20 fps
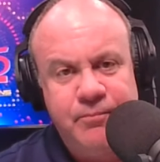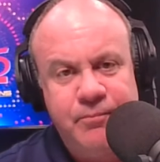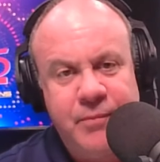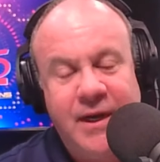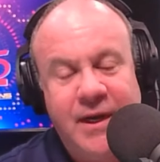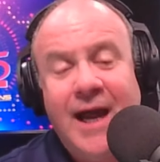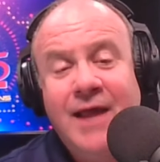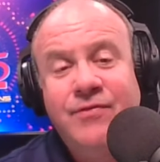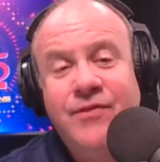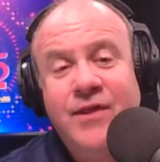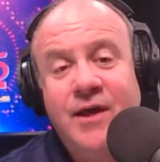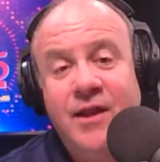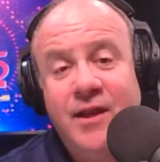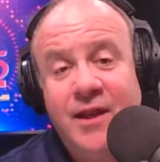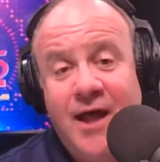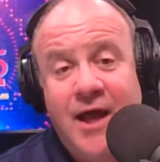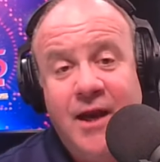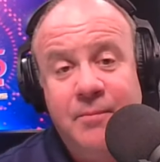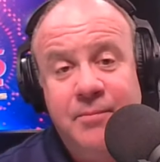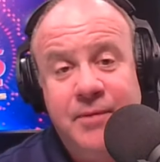but I think a
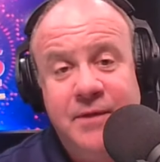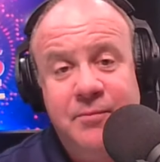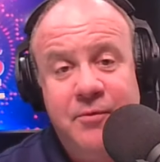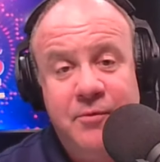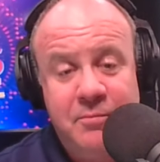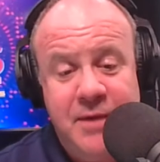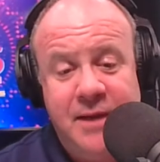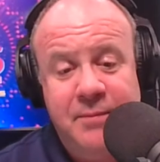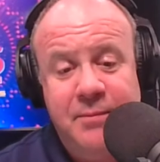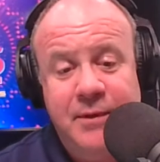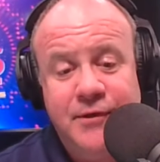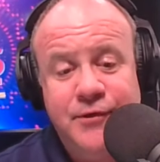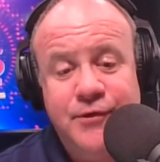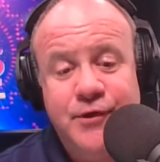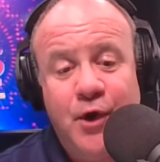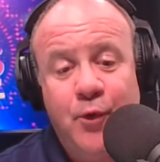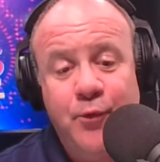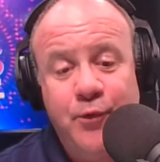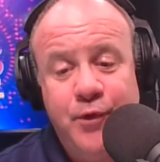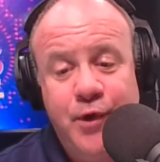lot of people maybe
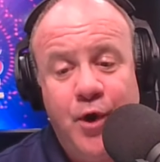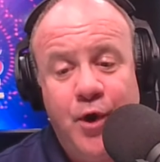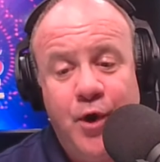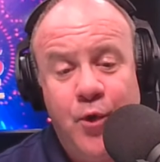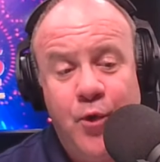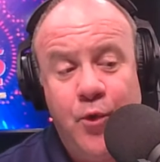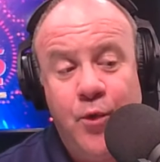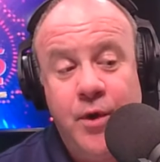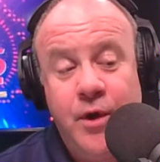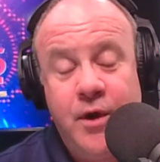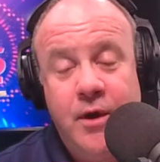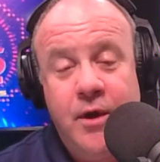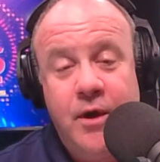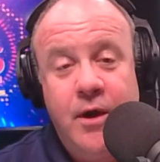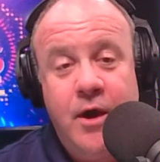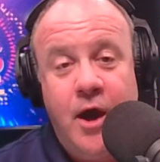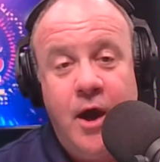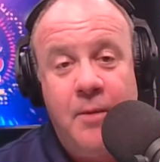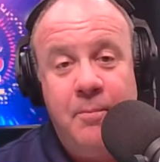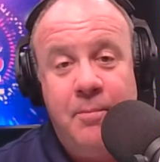don't know
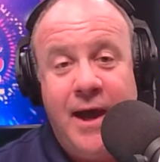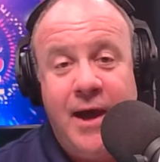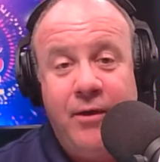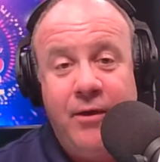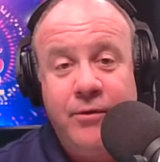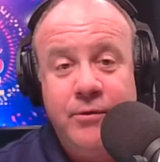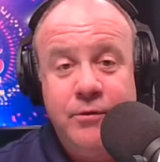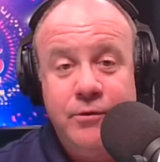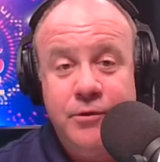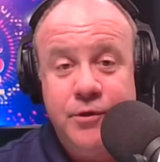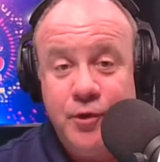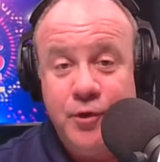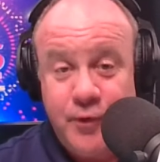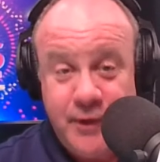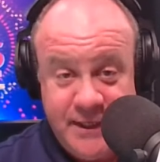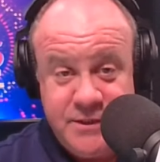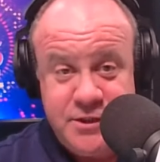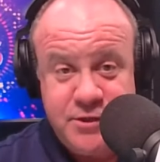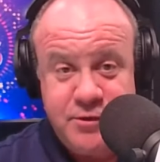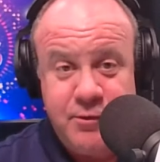about your
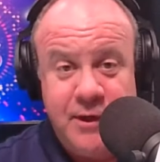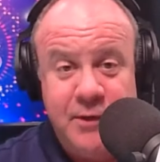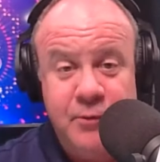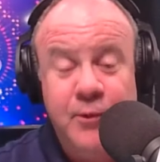history.